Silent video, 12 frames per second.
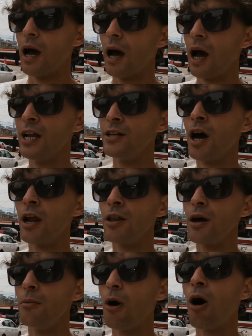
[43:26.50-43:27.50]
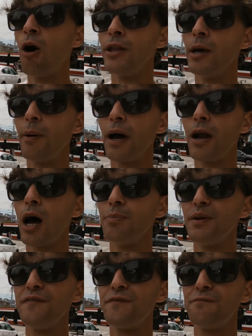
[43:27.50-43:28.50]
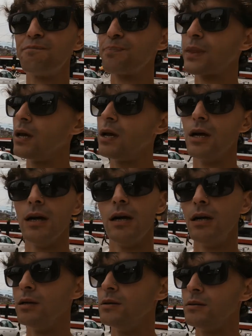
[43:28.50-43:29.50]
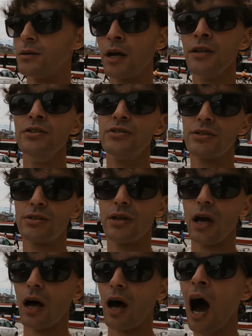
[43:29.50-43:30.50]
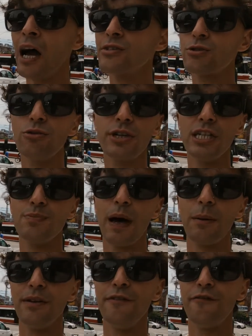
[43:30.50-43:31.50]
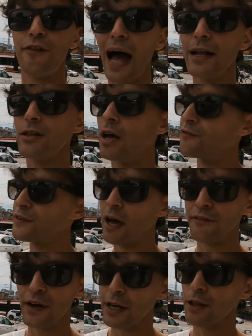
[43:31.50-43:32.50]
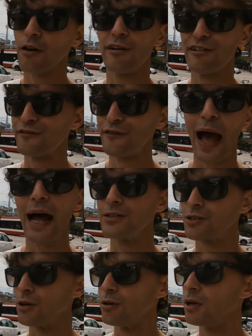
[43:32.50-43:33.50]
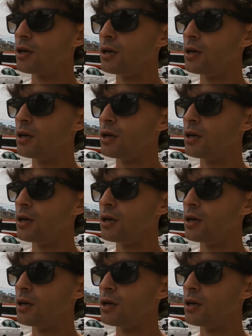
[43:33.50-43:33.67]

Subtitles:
And none of them, oh, they better not be, none of these high school kids better be fat. If any of them are fat, dude,